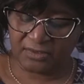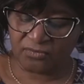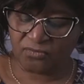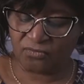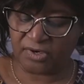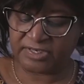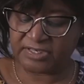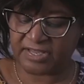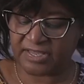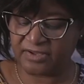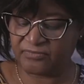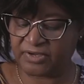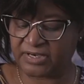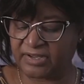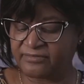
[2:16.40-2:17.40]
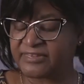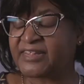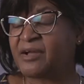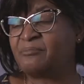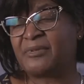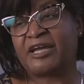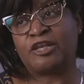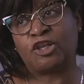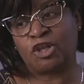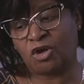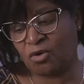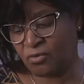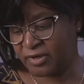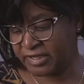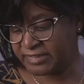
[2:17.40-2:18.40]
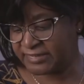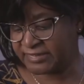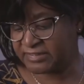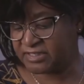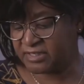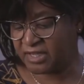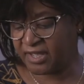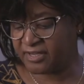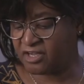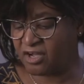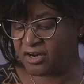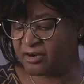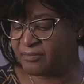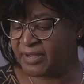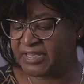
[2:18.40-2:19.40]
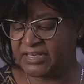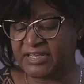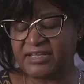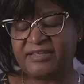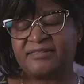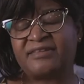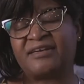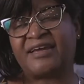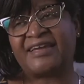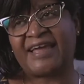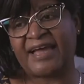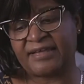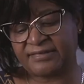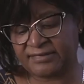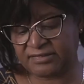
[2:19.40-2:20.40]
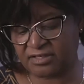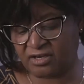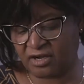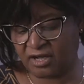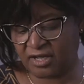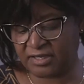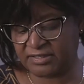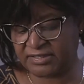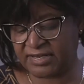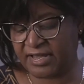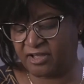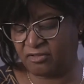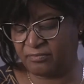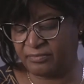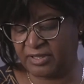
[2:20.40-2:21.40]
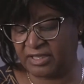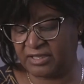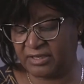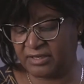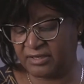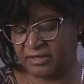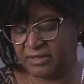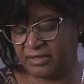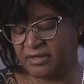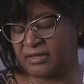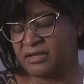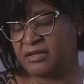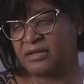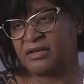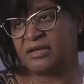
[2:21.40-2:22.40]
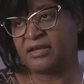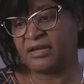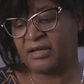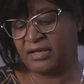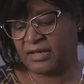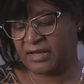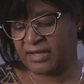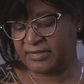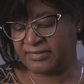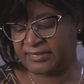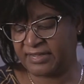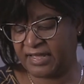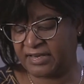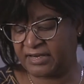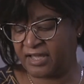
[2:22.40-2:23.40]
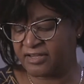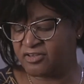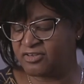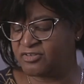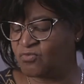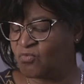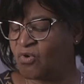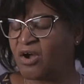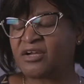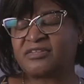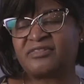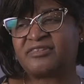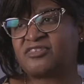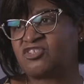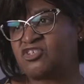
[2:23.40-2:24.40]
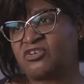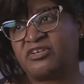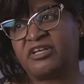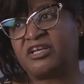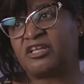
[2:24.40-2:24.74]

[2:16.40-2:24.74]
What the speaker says: One day when I was at my lowest, I got on my knees and I asked God to help me. I said I couldn't walk this journey